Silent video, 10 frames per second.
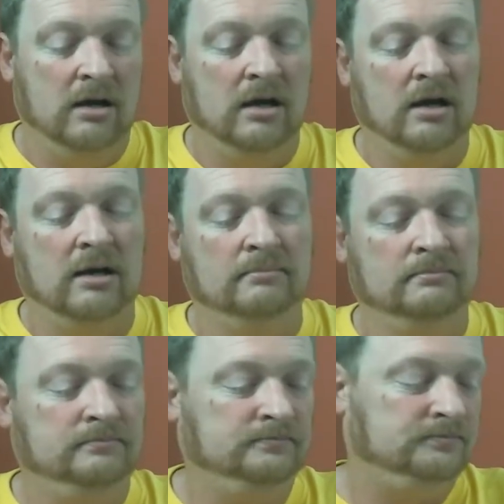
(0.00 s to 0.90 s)
Now
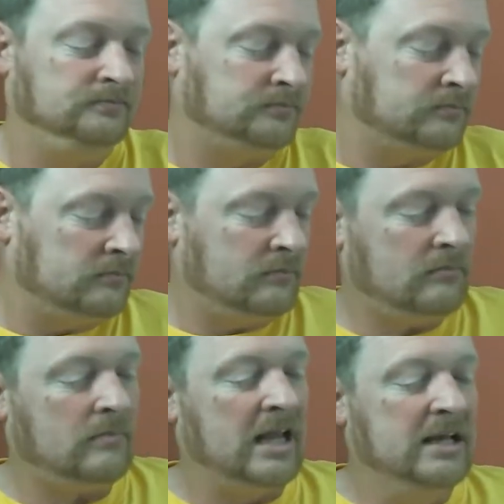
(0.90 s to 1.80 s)

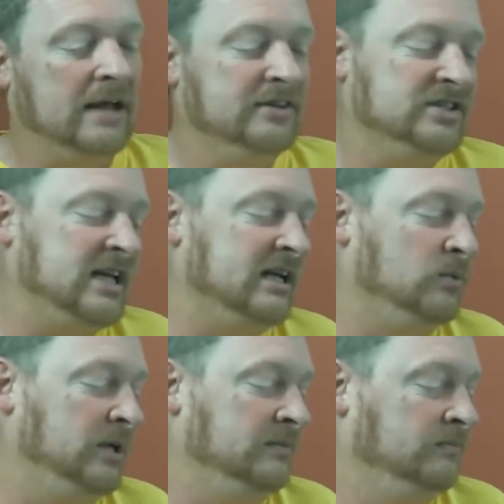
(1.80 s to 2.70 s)
the second
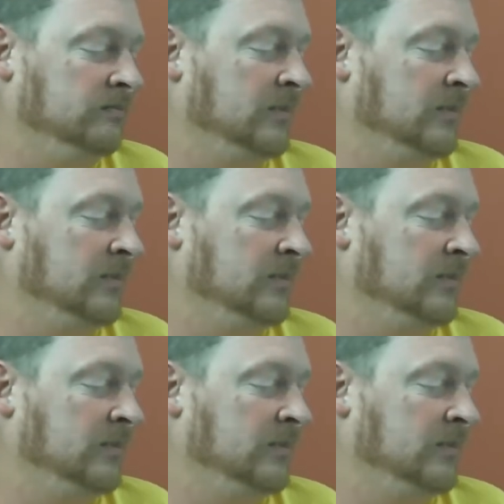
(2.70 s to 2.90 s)
one,